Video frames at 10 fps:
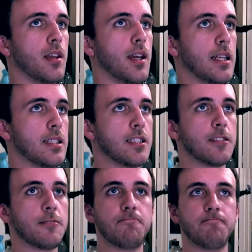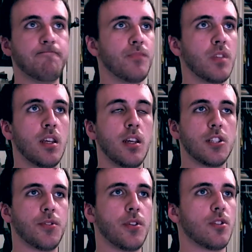It's
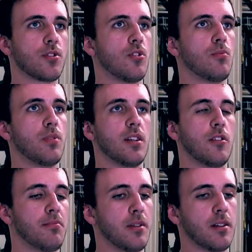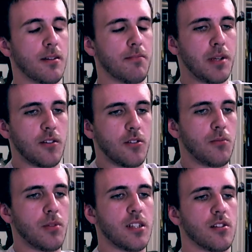one of those Coldplay upbeat
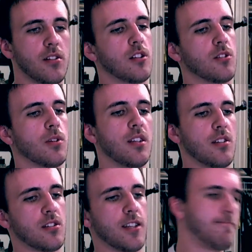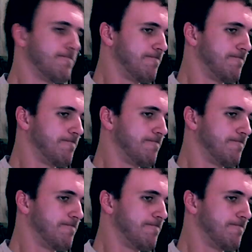Coldplay songs where you just like,